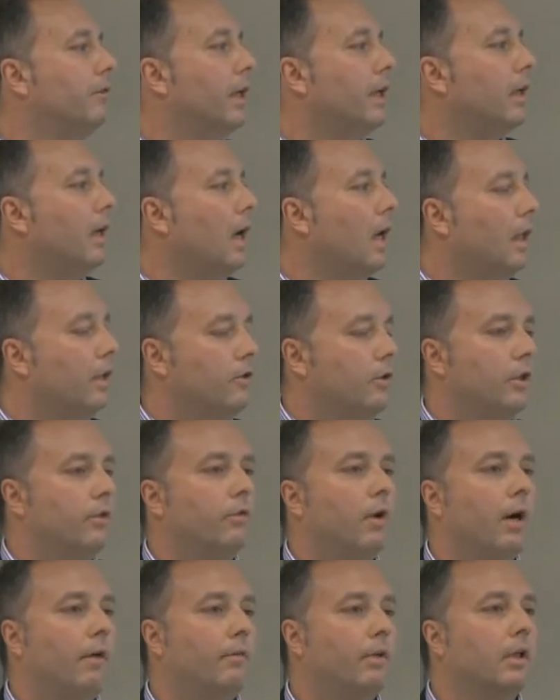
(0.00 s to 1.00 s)

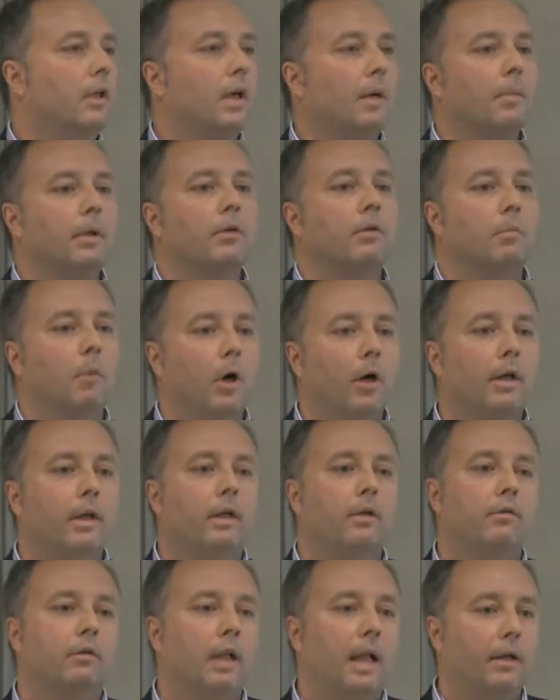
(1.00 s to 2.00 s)
technologies often coming to
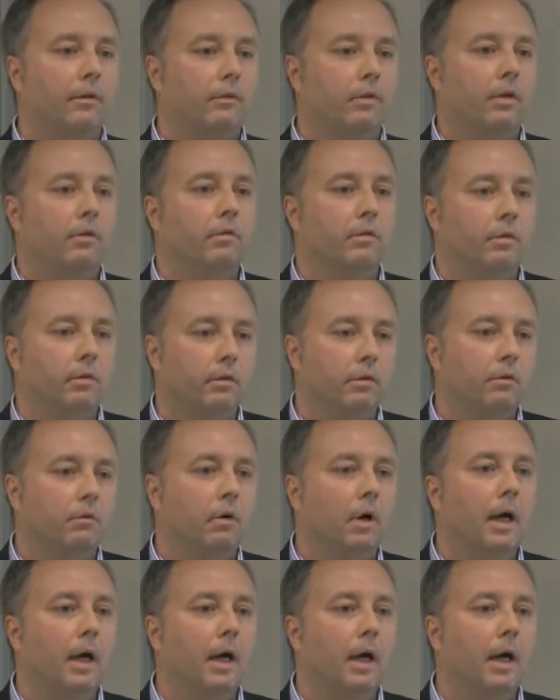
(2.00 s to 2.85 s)
market as cloud services,